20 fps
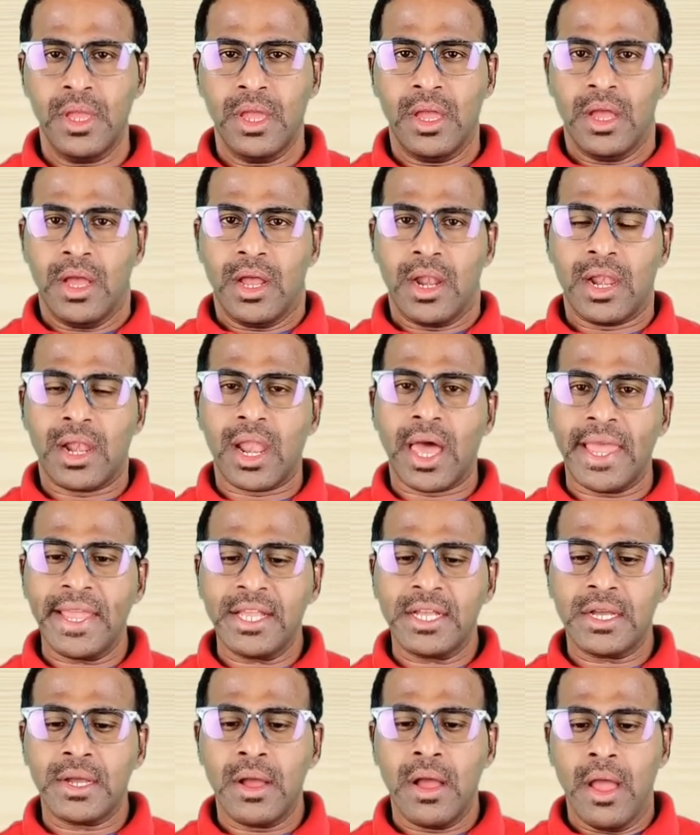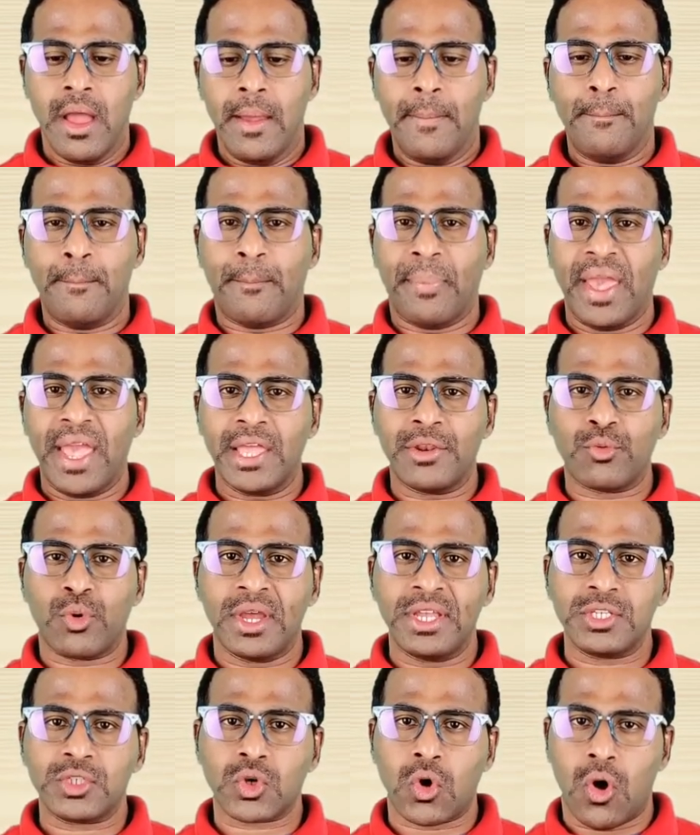like
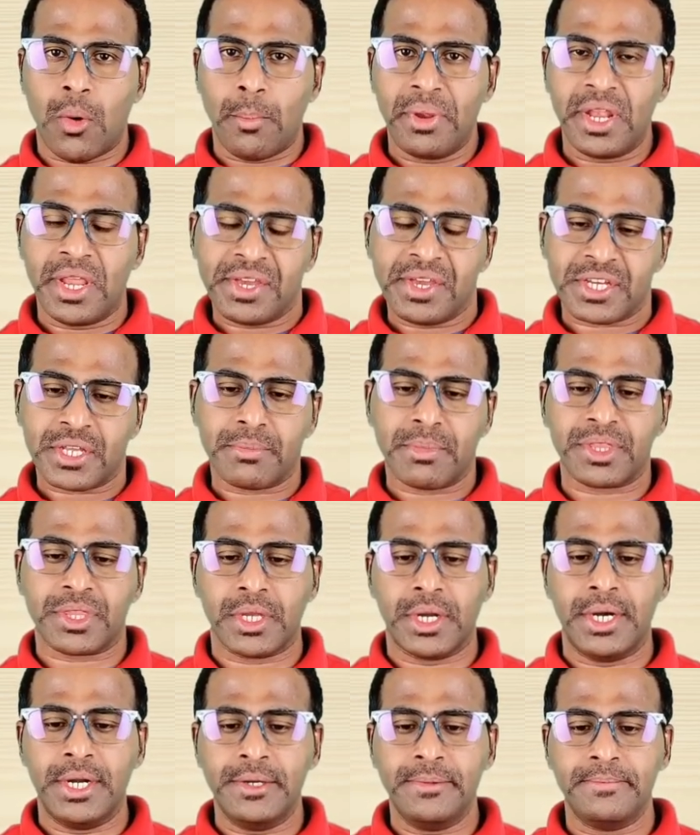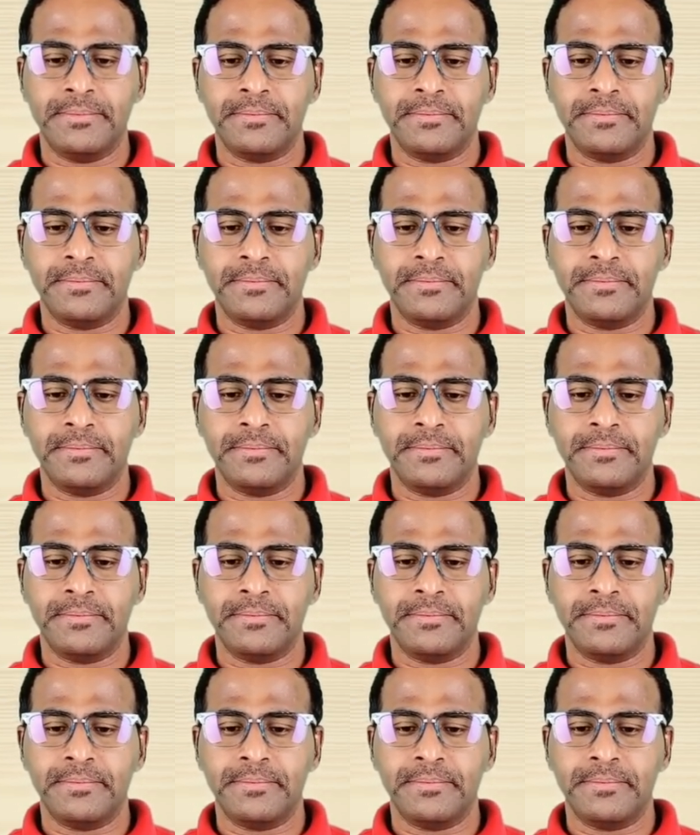pairwise combination method,